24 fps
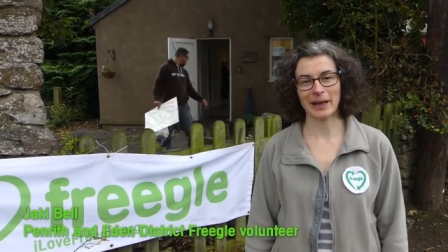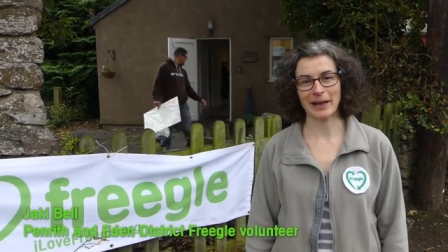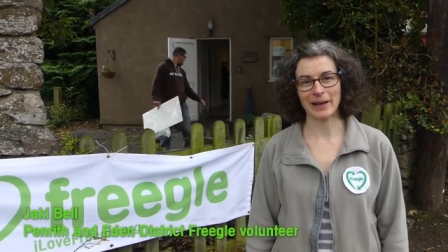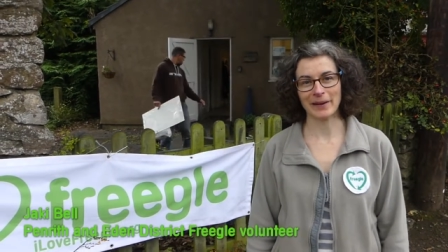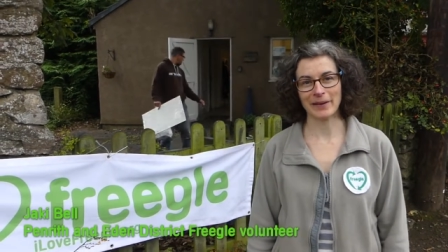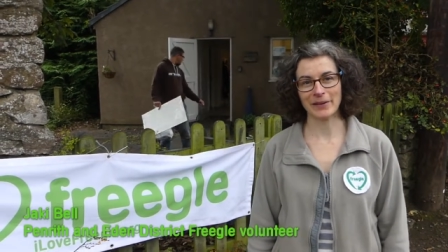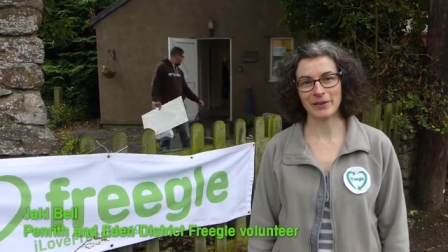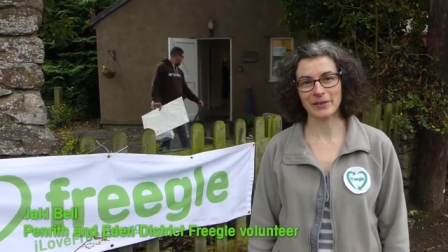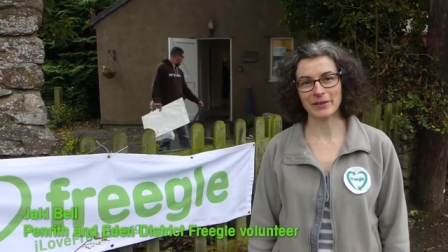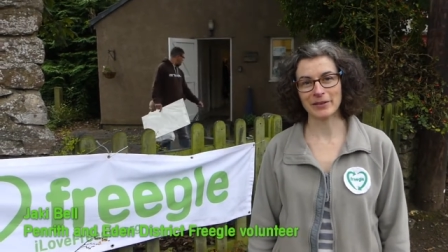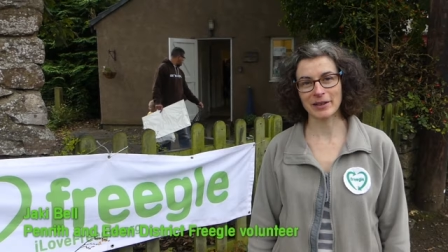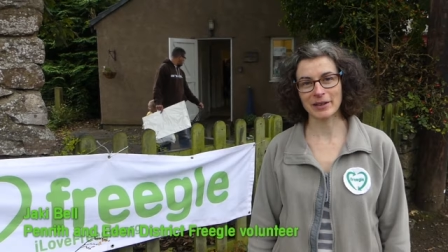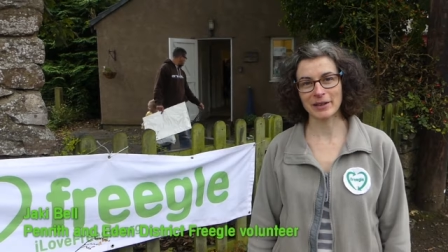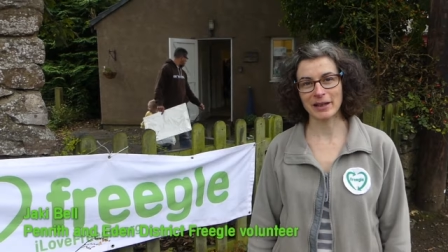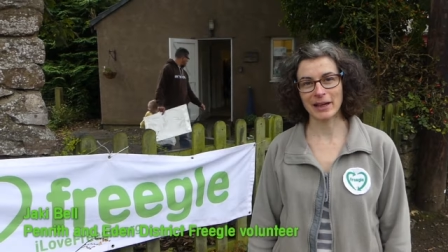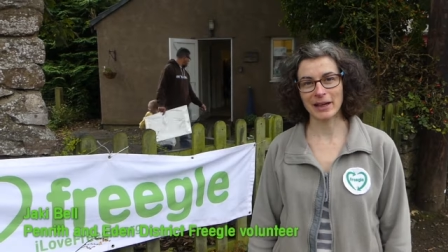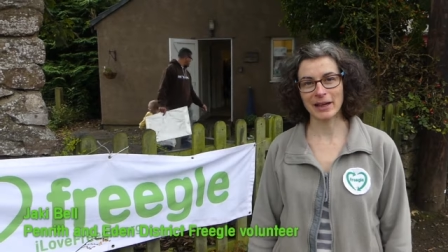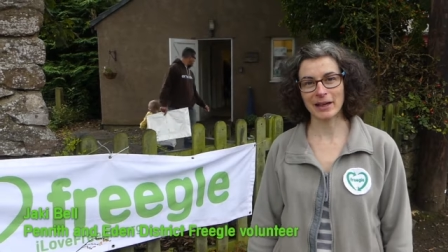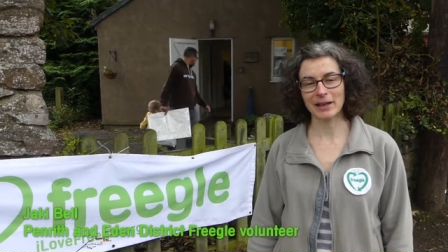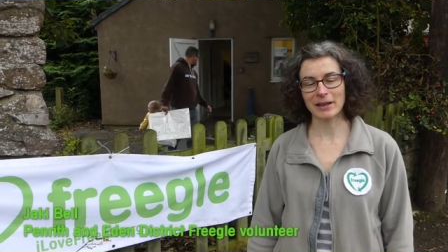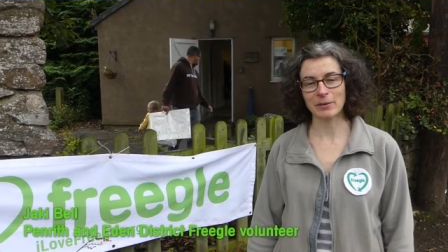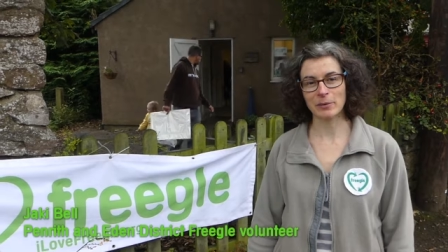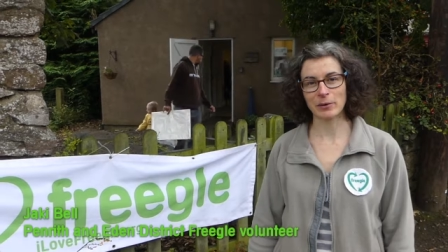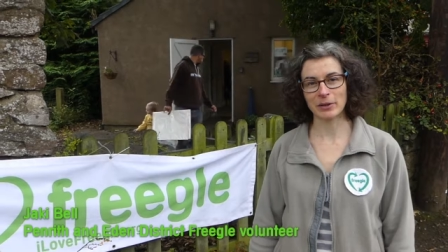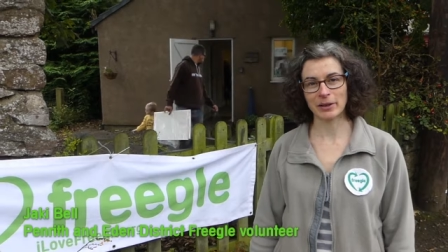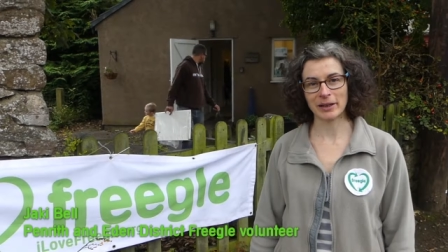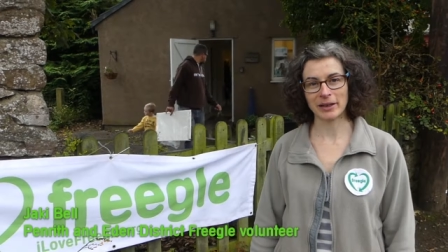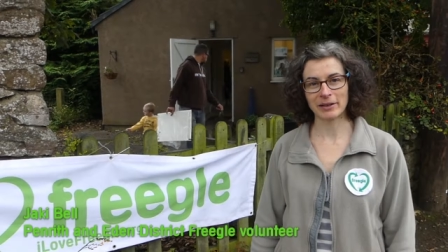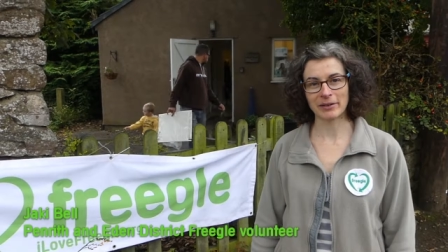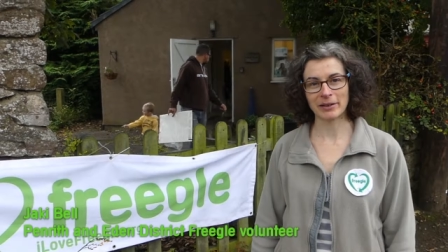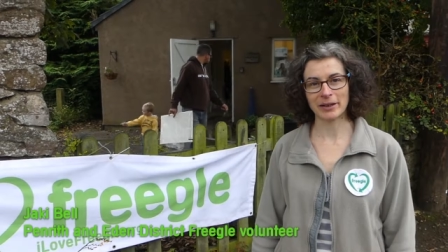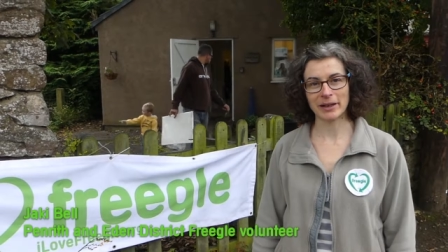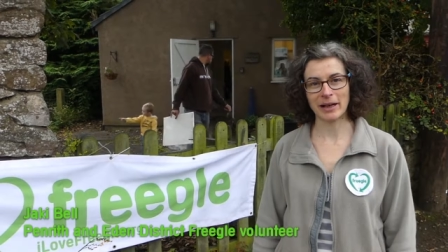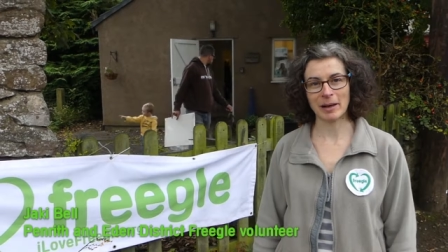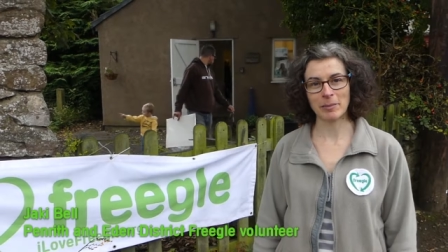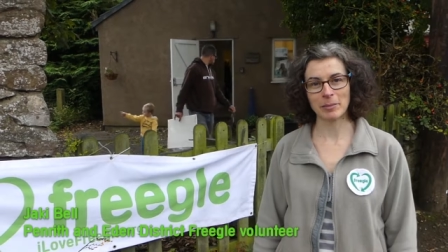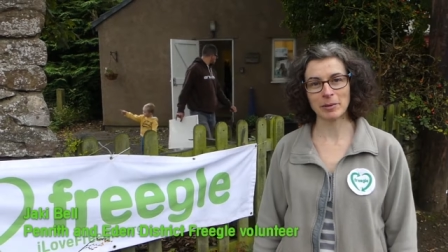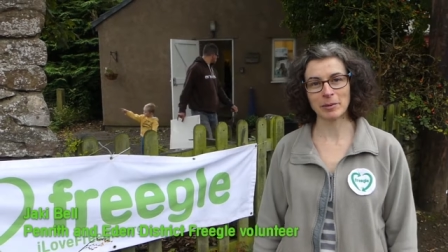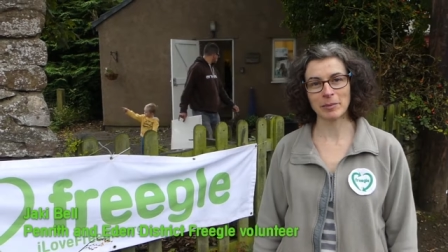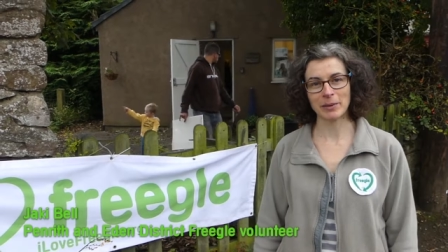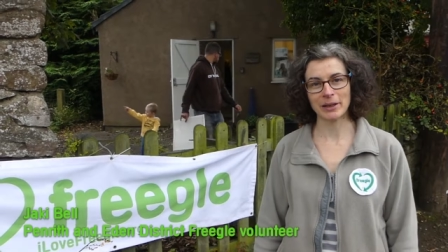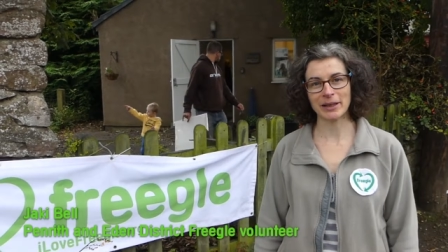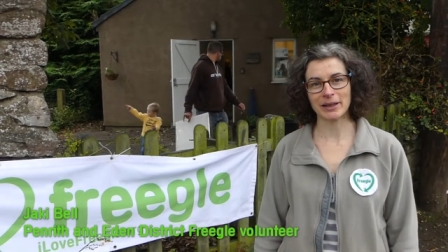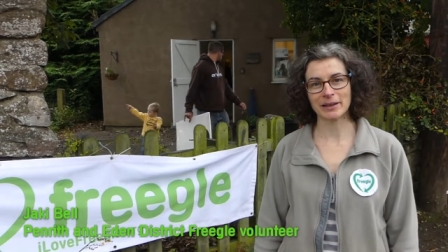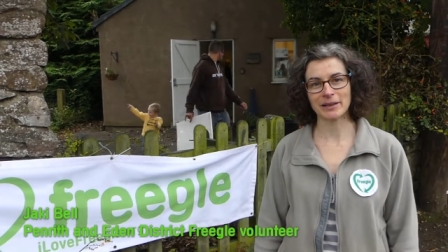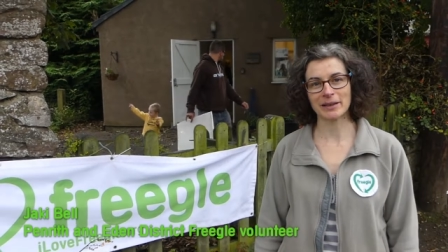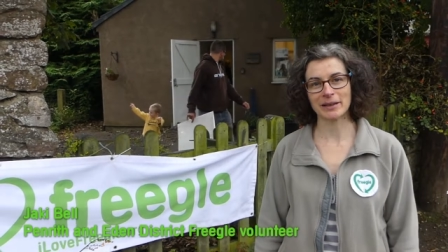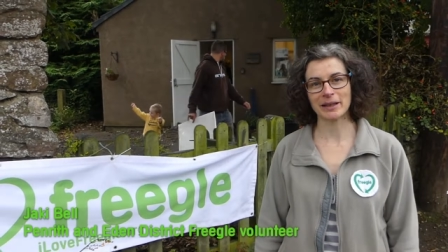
and today we're here in Appleby